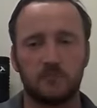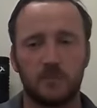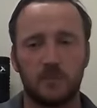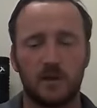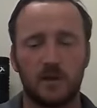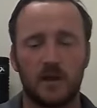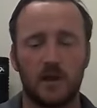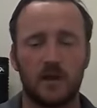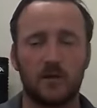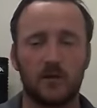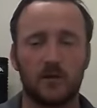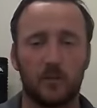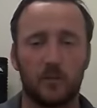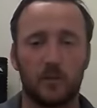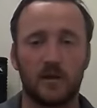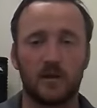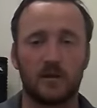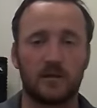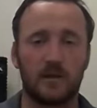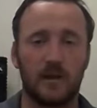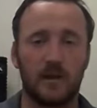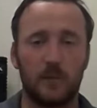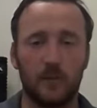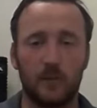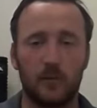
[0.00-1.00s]
they ended up with the
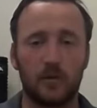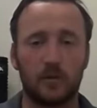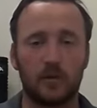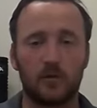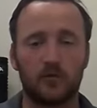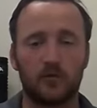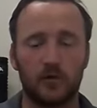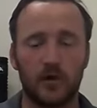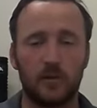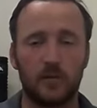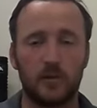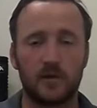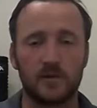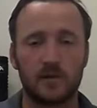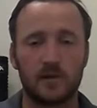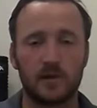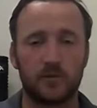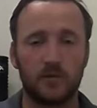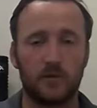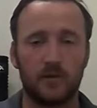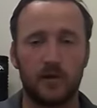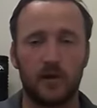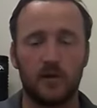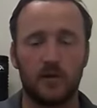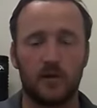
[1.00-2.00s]
same amount of treatments over
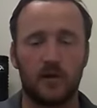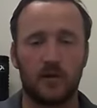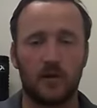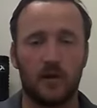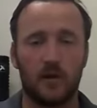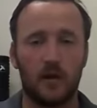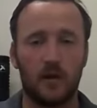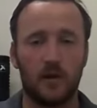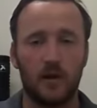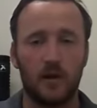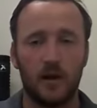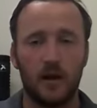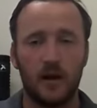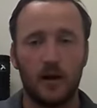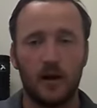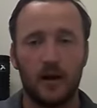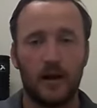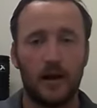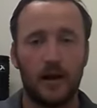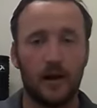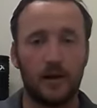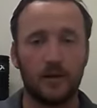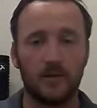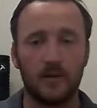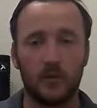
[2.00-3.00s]
video call
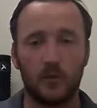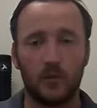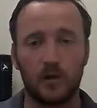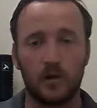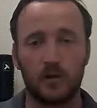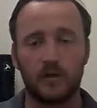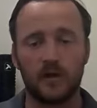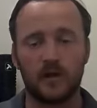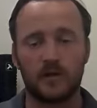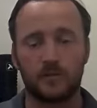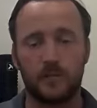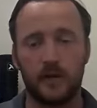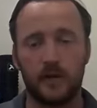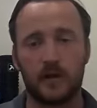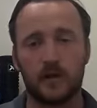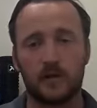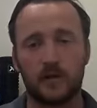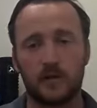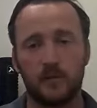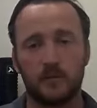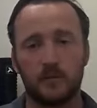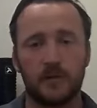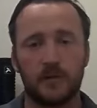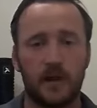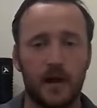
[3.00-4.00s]
as I would have expected
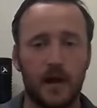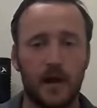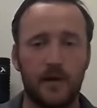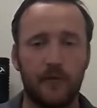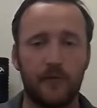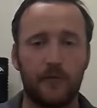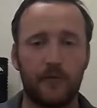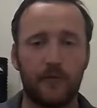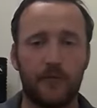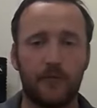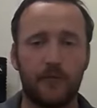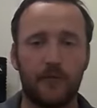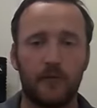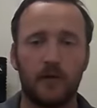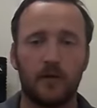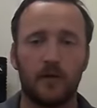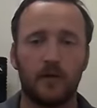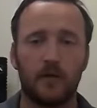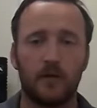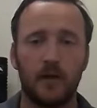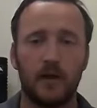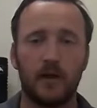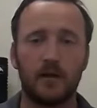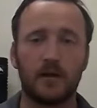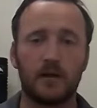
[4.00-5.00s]
them to have
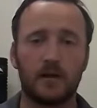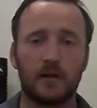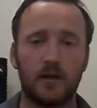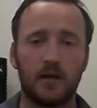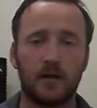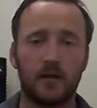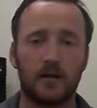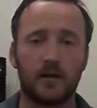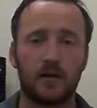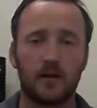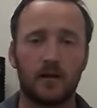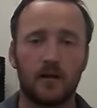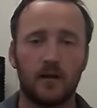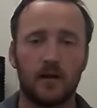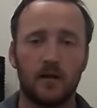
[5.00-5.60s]
in the clinic.